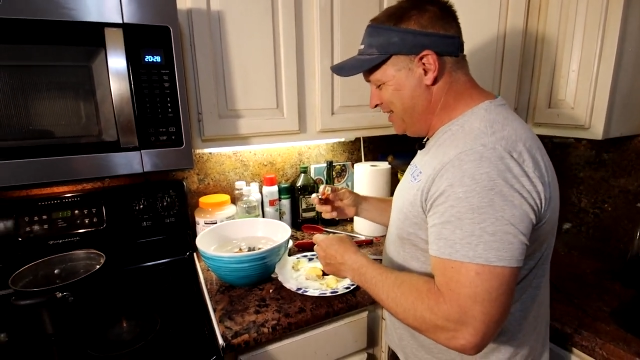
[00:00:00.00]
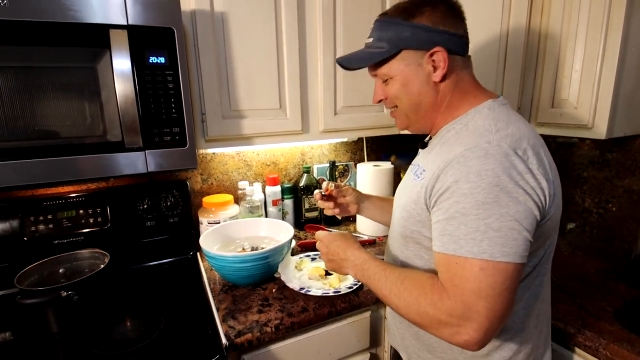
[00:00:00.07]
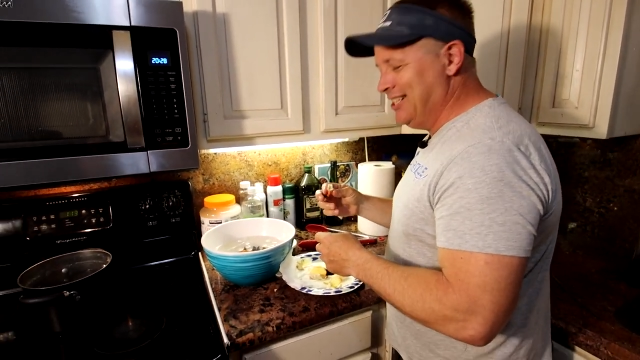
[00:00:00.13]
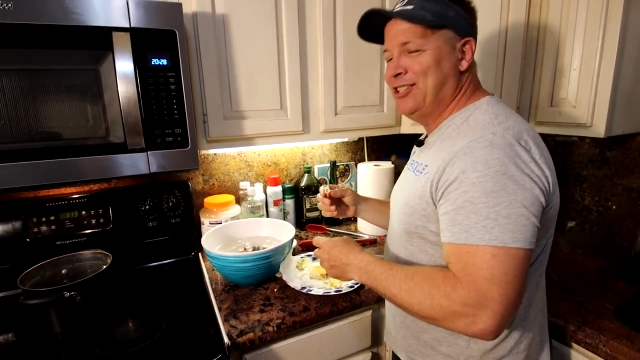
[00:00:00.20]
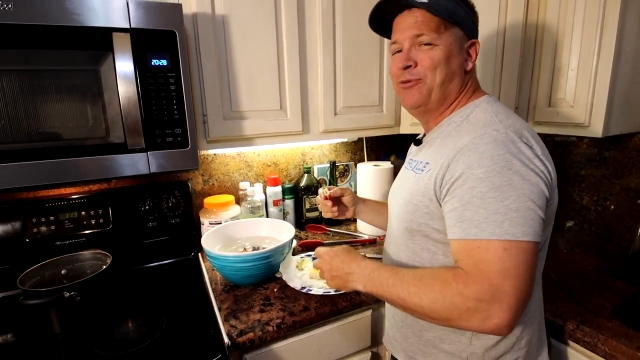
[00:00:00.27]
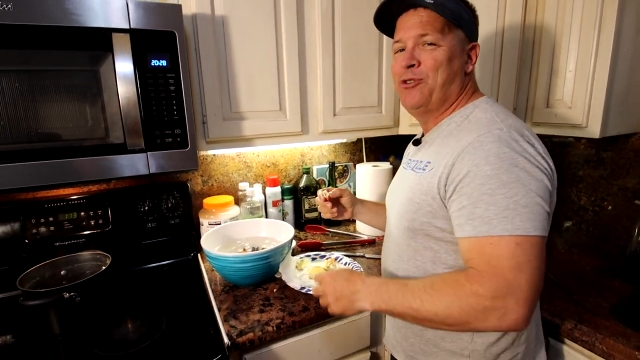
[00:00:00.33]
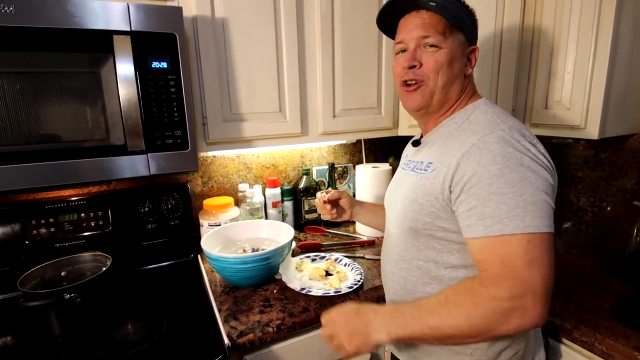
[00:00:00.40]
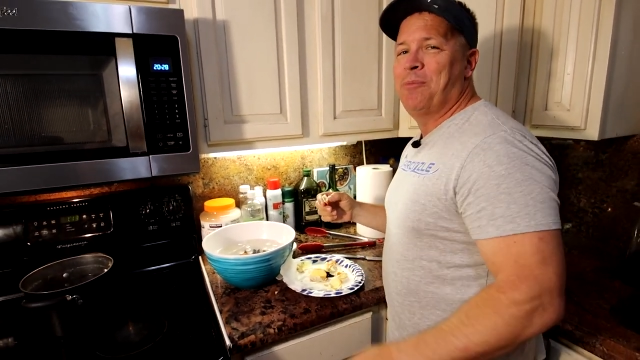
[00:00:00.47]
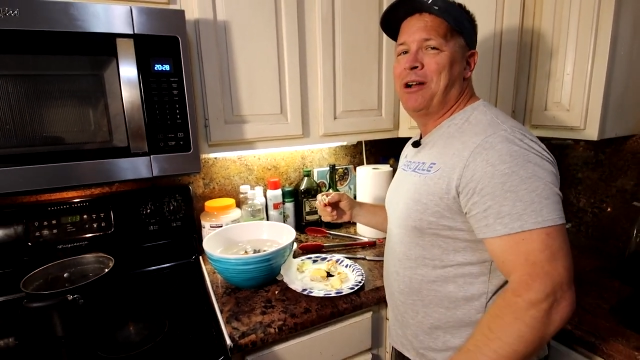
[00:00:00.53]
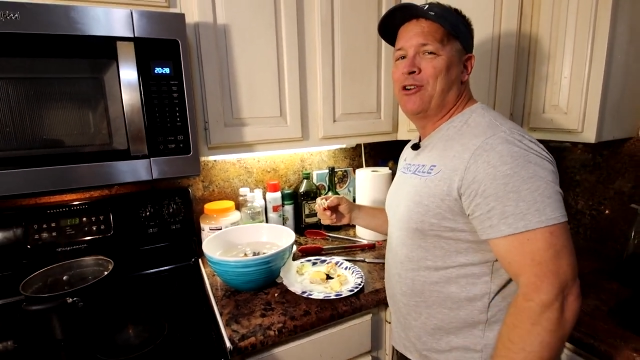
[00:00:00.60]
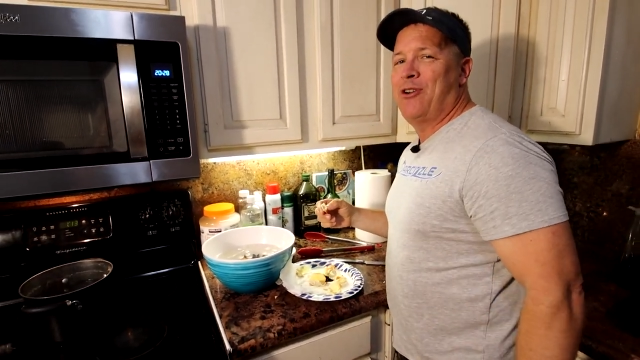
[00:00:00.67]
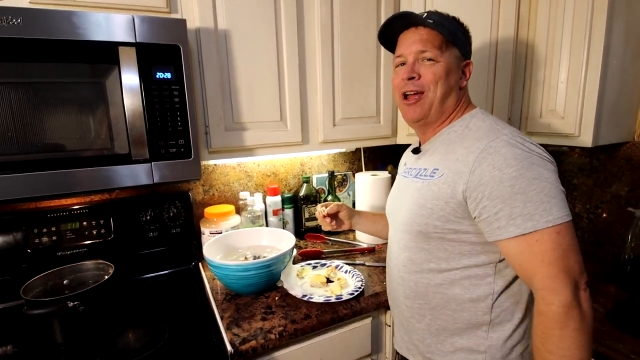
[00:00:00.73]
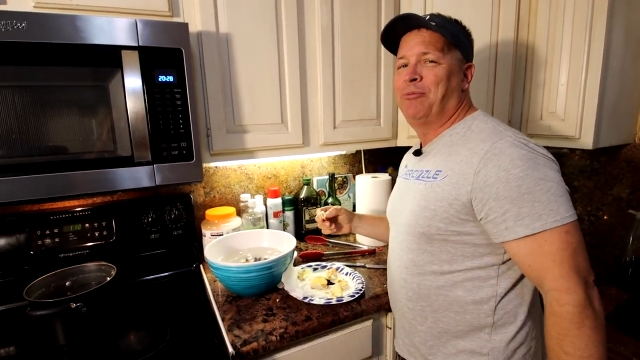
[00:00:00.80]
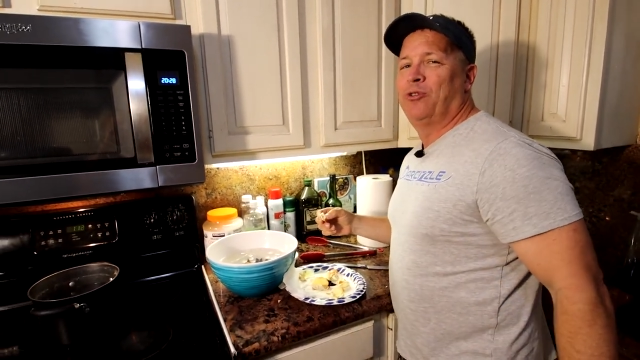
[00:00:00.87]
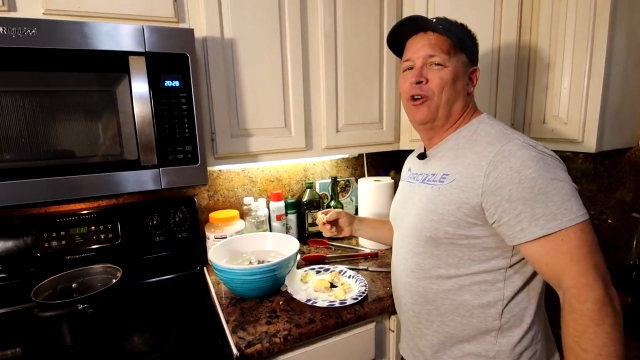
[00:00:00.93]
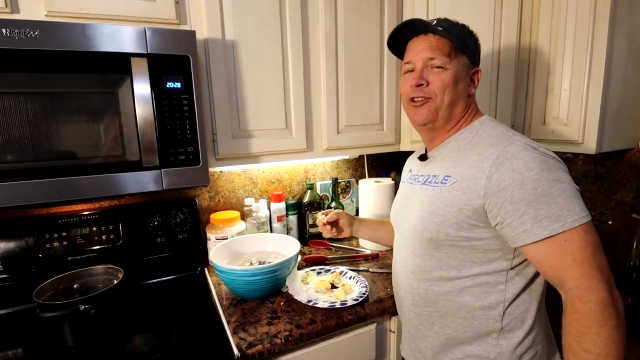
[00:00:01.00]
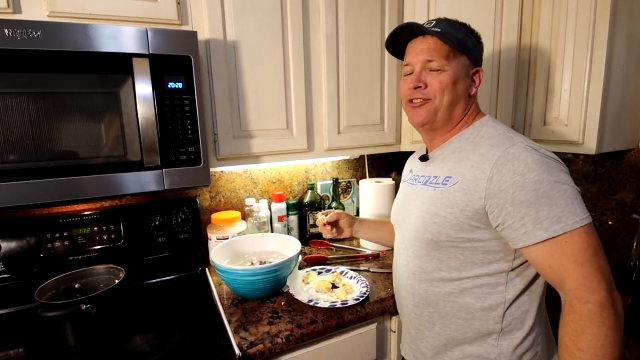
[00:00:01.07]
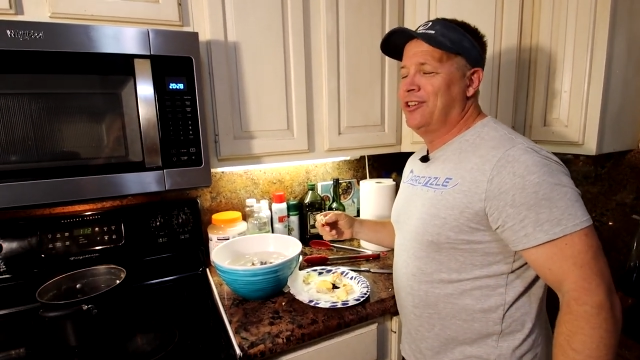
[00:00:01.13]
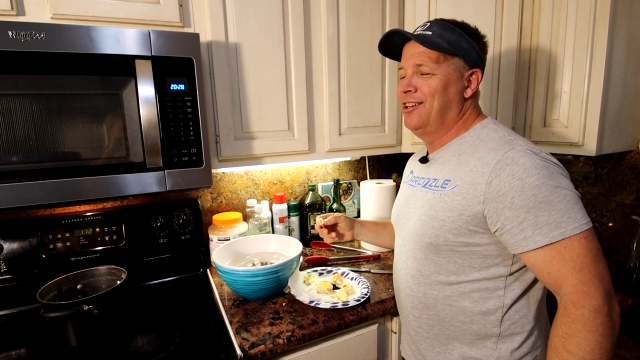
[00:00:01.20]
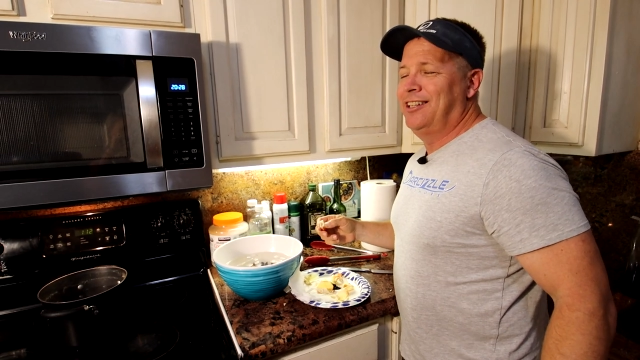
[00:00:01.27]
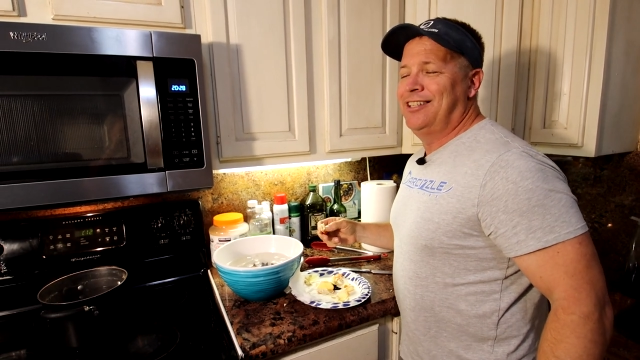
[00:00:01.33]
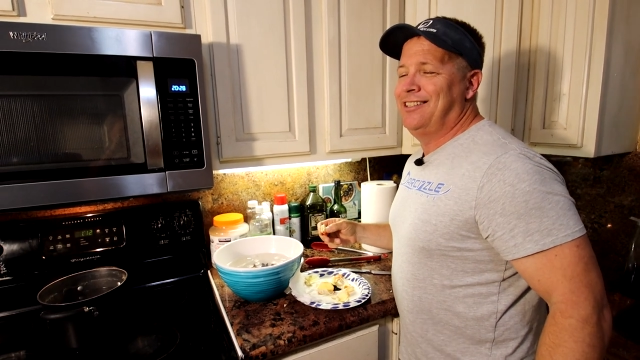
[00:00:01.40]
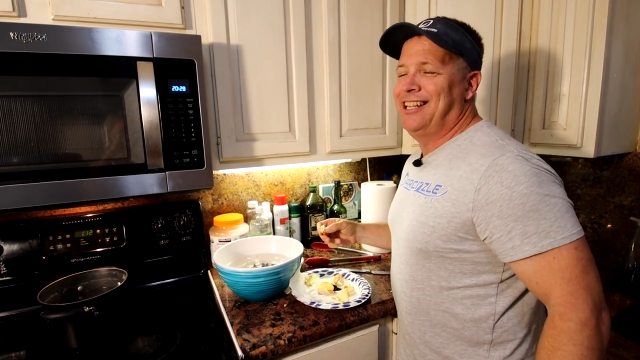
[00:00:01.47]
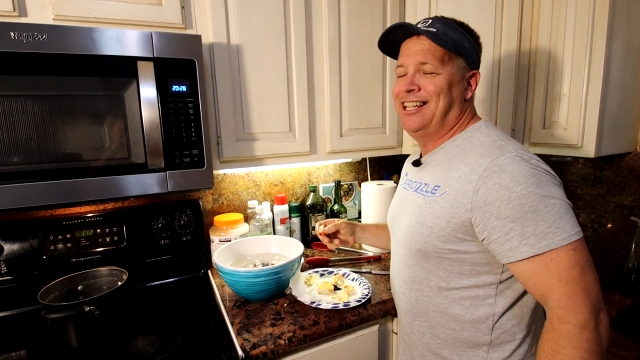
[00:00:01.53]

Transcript: is, we're talking about crab claws. This is